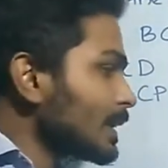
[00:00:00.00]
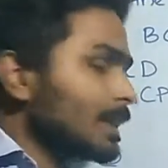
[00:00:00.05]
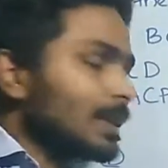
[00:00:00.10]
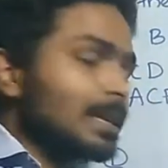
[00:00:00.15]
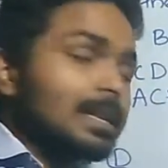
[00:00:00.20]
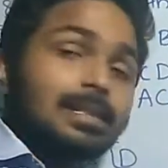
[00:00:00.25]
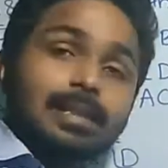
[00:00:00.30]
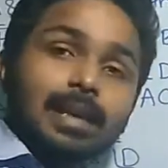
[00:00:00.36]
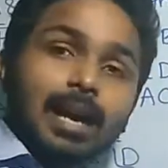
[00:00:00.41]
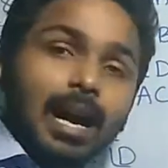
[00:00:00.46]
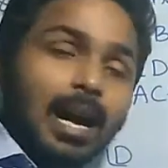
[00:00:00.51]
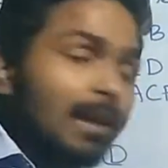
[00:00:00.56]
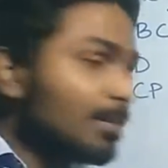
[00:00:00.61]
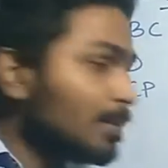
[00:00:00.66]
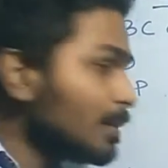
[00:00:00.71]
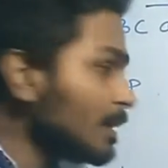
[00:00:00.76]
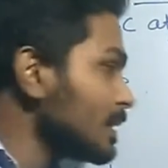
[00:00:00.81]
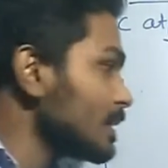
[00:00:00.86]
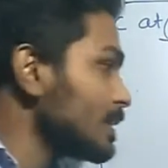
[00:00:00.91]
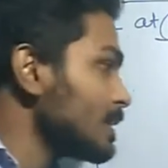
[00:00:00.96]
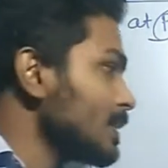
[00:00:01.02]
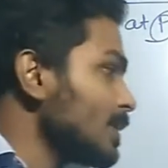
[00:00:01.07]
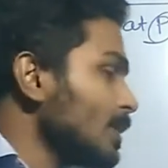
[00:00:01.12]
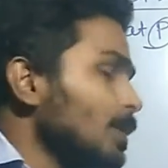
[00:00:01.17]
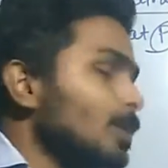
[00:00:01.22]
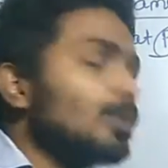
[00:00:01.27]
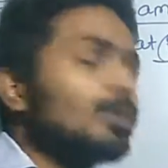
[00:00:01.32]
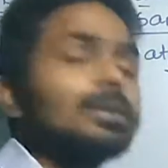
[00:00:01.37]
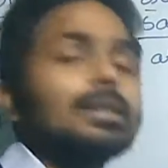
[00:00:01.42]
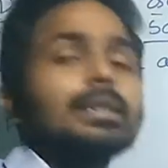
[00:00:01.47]
this half is
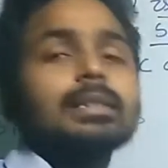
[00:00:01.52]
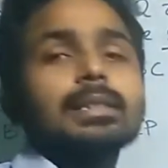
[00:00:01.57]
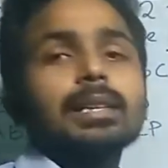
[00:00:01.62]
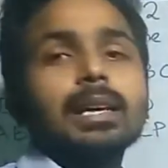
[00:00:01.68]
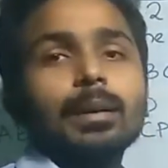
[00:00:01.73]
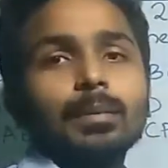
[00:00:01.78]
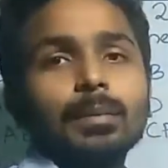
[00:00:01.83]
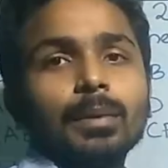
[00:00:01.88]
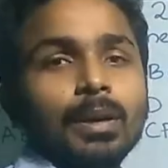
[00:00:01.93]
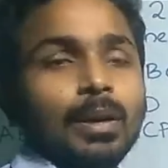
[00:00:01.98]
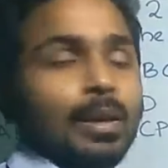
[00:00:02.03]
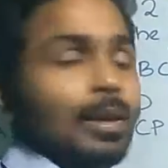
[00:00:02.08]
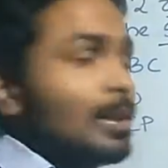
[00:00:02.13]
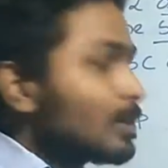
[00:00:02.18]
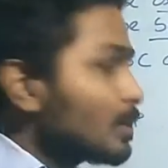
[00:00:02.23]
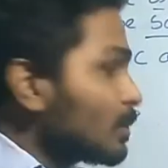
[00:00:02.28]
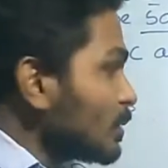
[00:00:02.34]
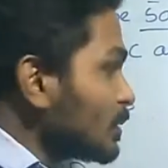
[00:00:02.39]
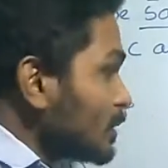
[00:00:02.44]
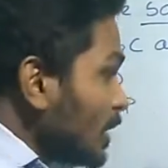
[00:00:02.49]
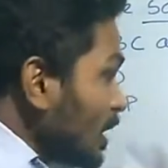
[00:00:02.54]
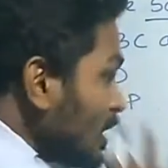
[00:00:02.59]
equal to this half. So